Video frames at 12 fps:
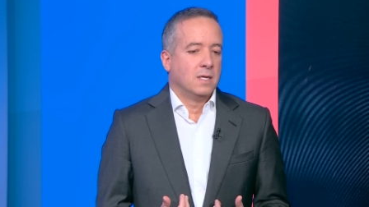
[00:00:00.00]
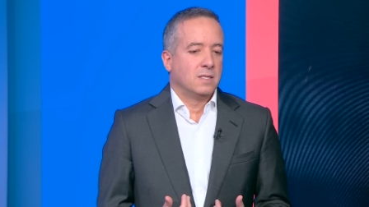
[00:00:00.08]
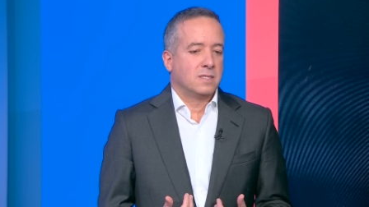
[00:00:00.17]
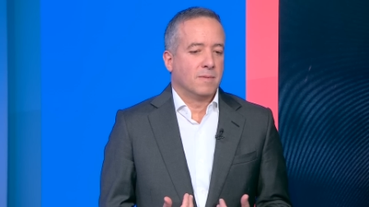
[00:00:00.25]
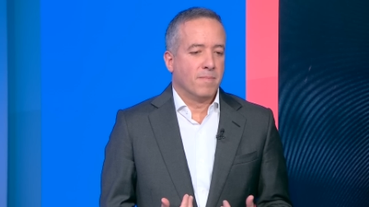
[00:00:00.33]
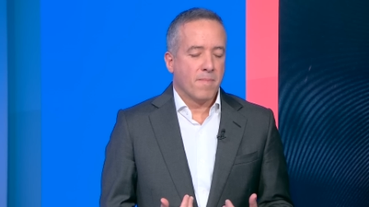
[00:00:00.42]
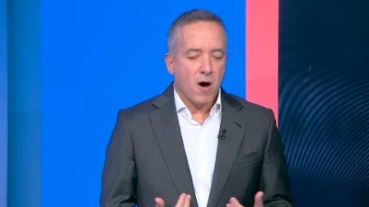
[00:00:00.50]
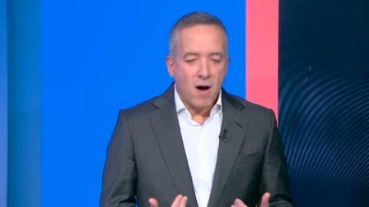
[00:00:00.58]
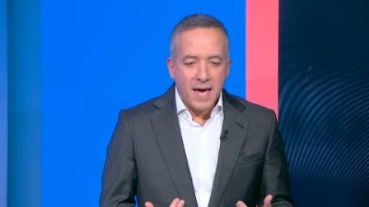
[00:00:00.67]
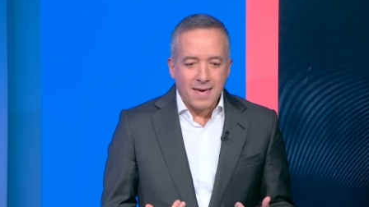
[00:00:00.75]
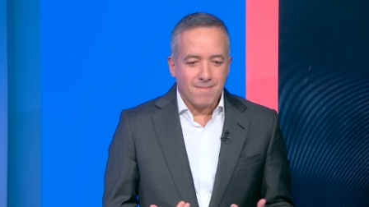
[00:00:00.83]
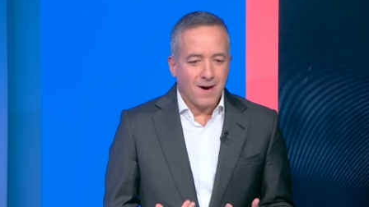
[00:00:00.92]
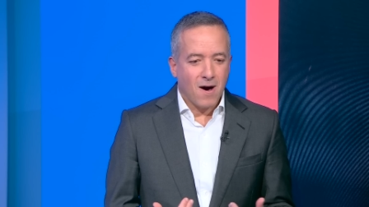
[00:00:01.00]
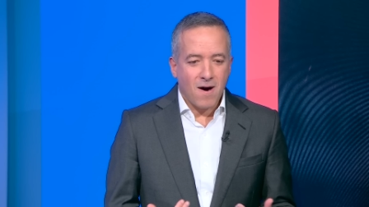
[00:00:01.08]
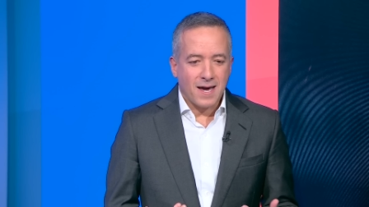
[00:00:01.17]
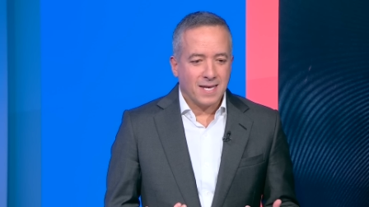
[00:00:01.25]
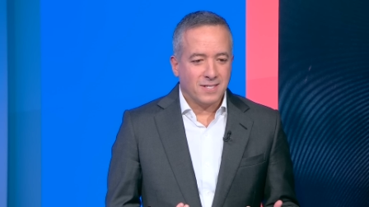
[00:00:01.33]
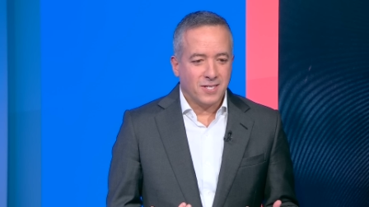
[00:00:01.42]
to my
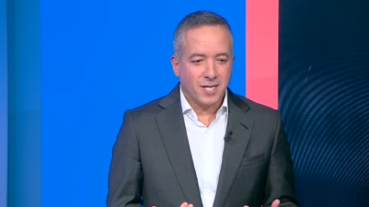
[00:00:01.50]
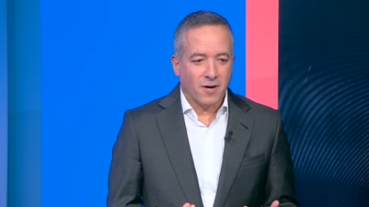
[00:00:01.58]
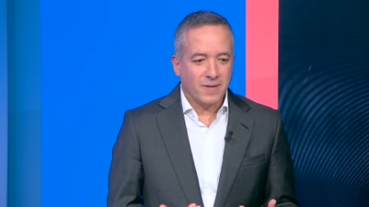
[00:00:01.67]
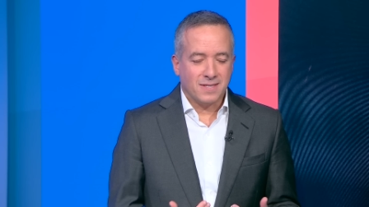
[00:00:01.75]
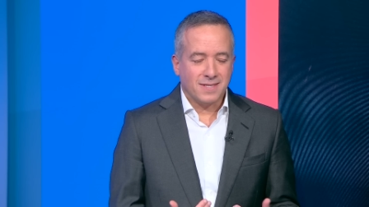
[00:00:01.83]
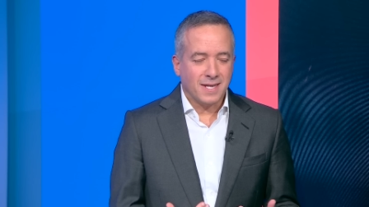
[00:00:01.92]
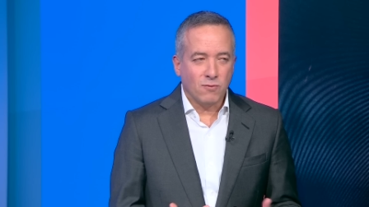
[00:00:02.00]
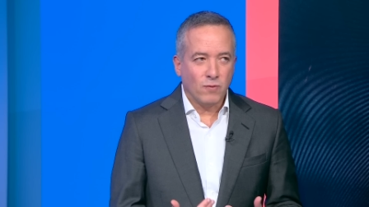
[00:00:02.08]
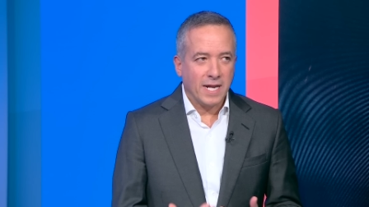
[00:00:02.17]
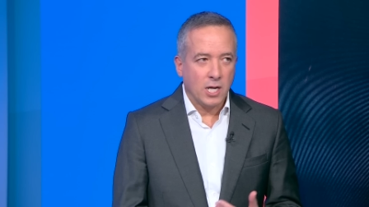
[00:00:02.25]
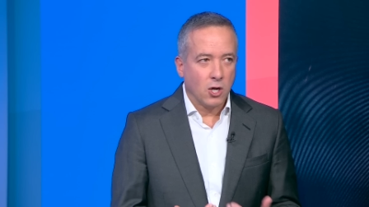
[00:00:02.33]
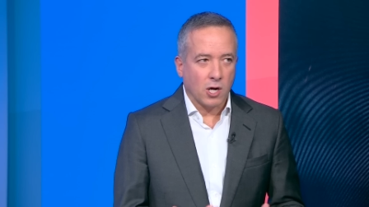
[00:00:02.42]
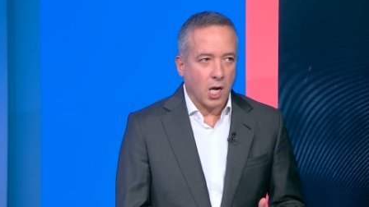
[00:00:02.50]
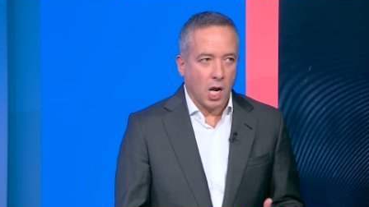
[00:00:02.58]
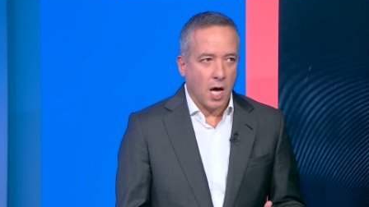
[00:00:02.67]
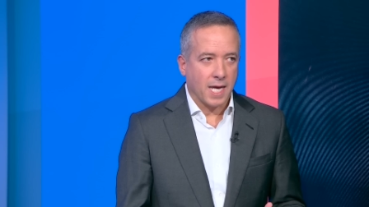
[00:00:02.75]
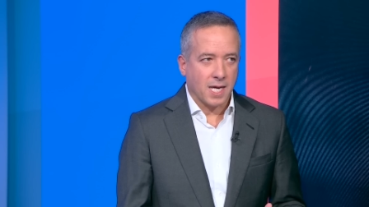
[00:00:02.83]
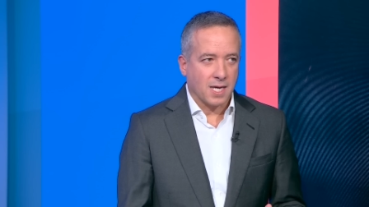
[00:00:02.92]
eyes, you know, it didn't really look
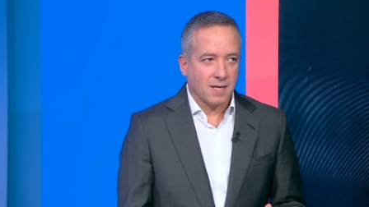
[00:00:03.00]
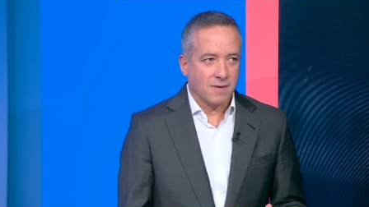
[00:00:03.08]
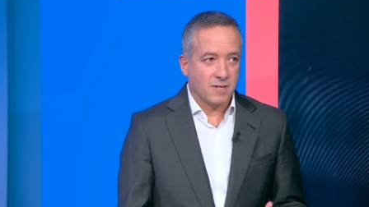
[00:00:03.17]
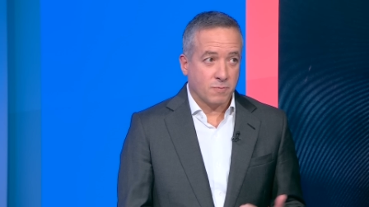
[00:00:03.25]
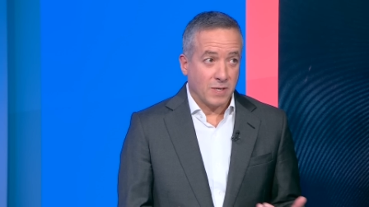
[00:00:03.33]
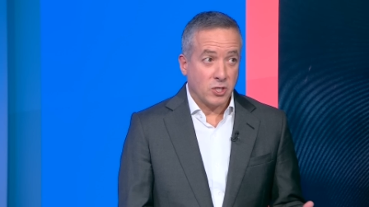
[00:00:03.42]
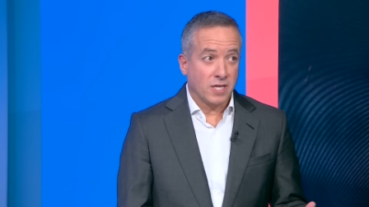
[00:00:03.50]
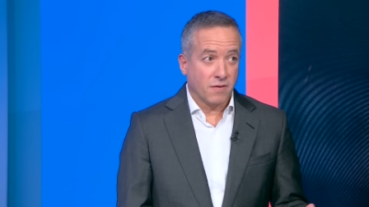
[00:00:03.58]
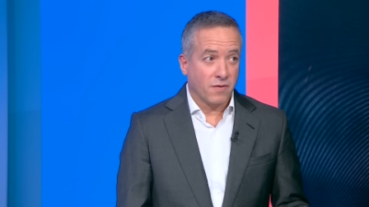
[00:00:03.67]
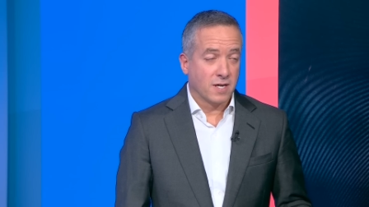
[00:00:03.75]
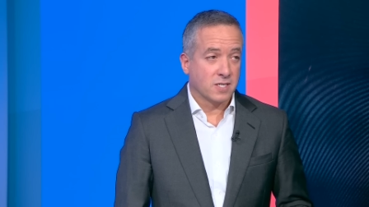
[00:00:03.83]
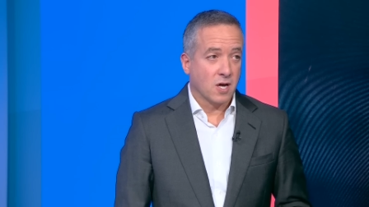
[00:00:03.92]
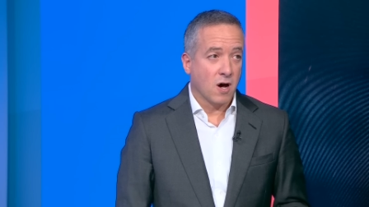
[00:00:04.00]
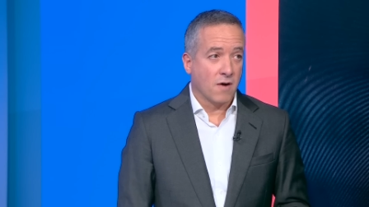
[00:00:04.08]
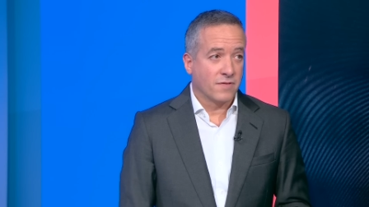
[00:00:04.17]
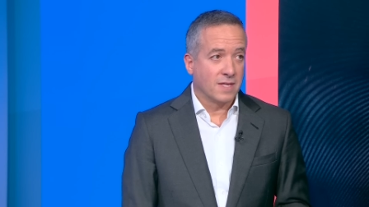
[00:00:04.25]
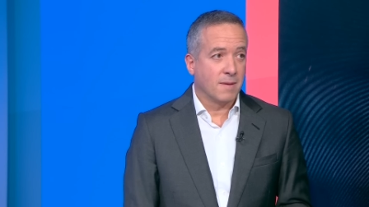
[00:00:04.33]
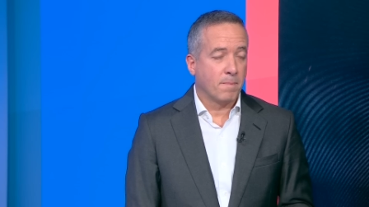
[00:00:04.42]
like, especially in the first
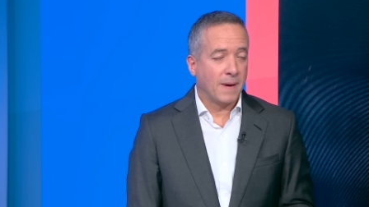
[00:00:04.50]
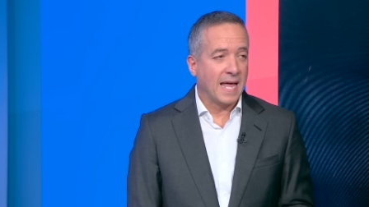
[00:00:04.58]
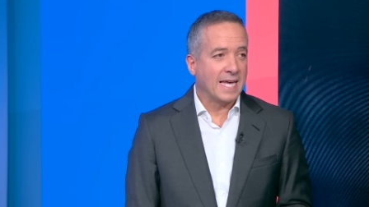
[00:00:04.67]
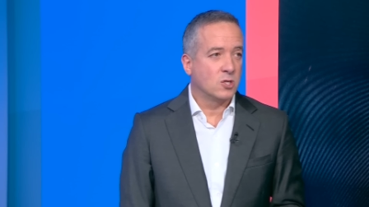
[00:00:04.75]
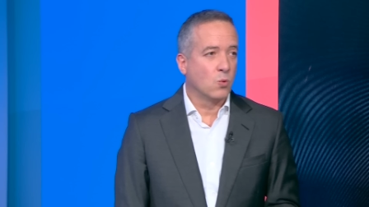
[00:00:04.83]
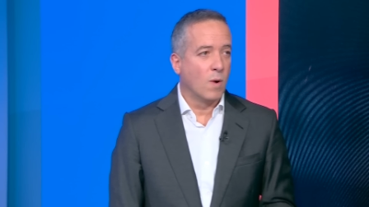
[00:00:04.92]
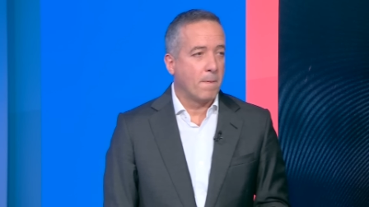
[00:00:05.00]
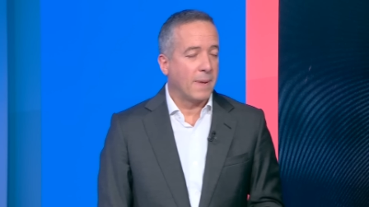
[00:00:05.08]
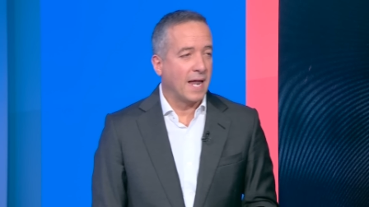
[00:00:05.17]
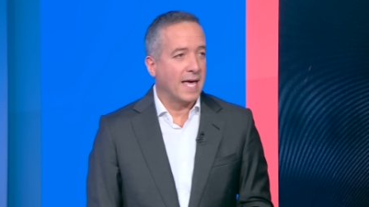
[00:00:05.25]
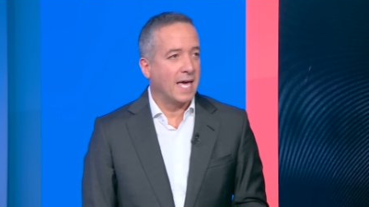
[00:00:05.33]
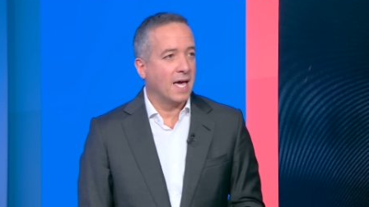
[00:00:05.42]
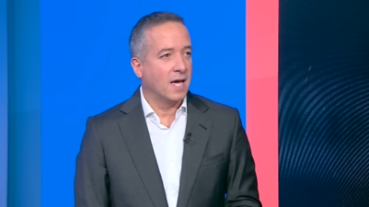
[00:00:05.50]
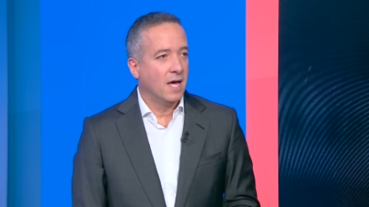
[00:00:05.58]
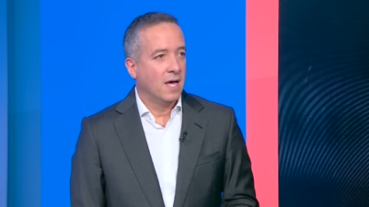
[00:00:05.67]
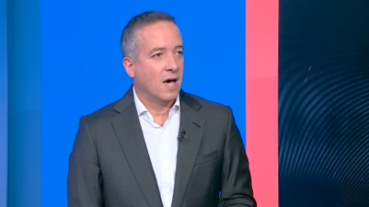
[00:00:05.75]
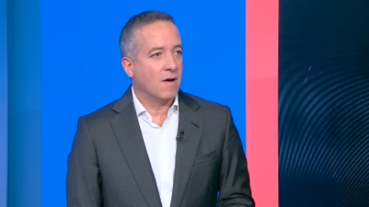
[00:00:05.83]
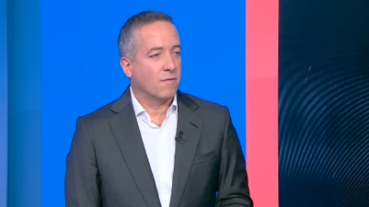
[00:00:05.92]
half, that the players were playing
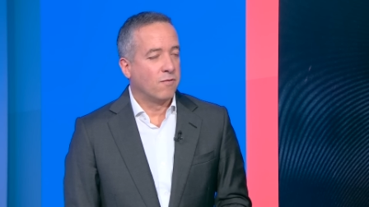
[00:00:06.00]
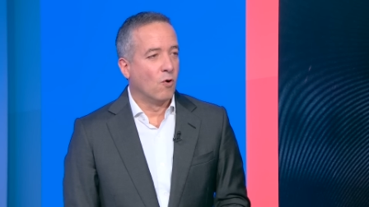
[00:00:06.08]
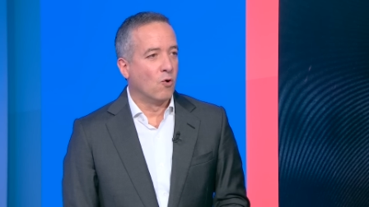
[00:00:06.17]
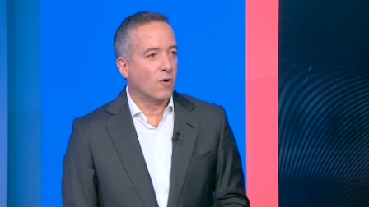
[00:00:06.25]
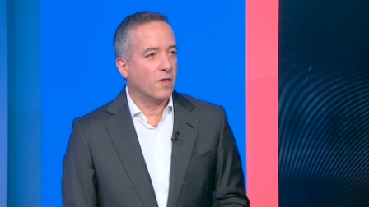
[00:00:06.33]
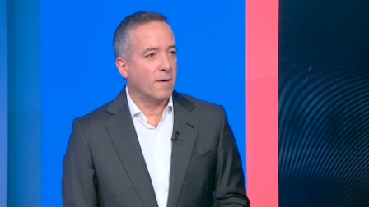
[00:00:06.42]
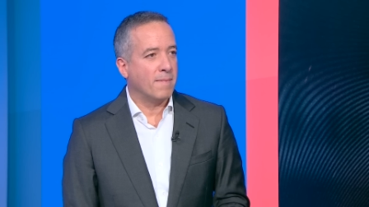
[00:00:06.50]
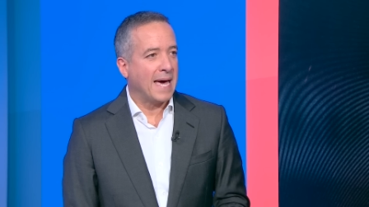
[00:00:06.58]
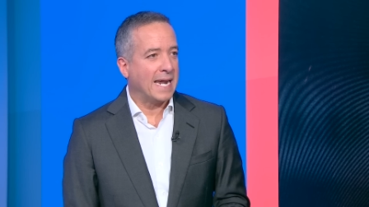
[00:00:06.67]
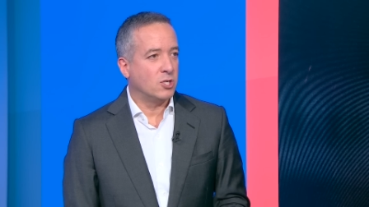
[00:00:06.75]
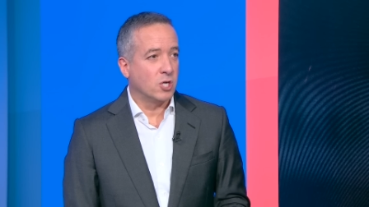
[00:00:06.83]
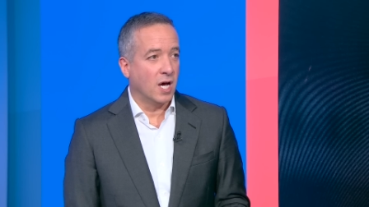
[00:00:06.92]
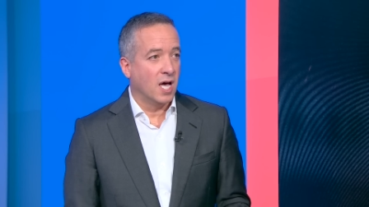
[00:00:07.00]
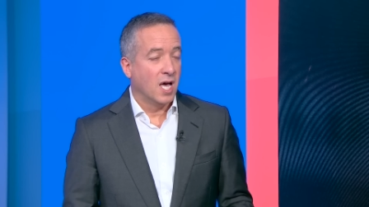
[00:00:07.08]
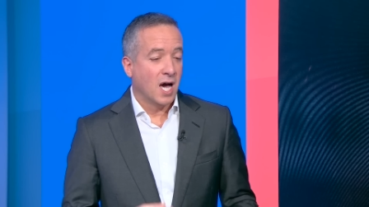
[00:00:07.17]
uh, for the manager.